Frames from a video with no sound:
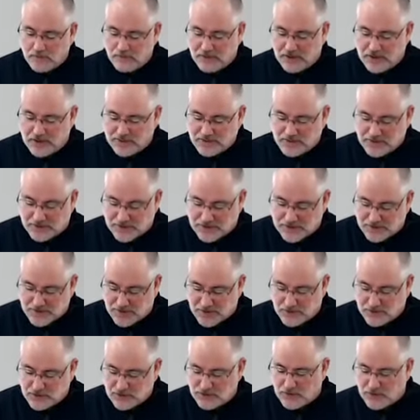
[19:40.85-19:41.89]
events and
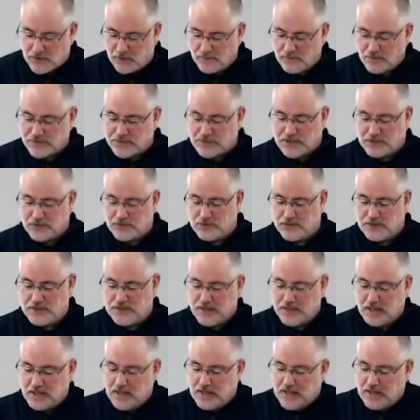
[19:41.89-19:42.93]
decisions over centuries
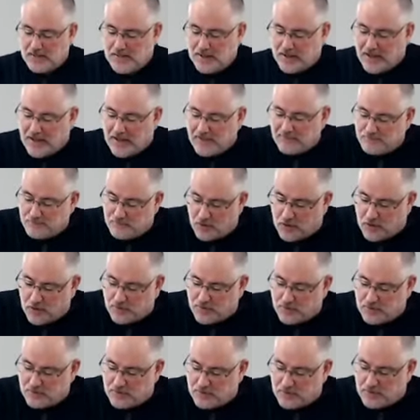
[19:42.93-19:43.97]
that gave
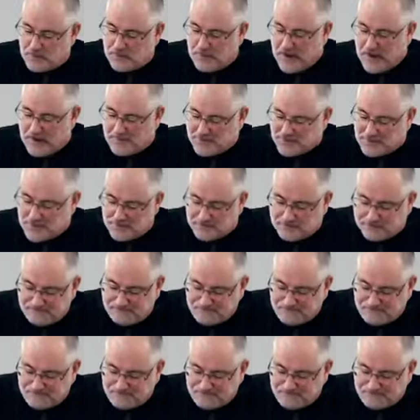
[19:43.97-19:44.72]
birth to the papacy.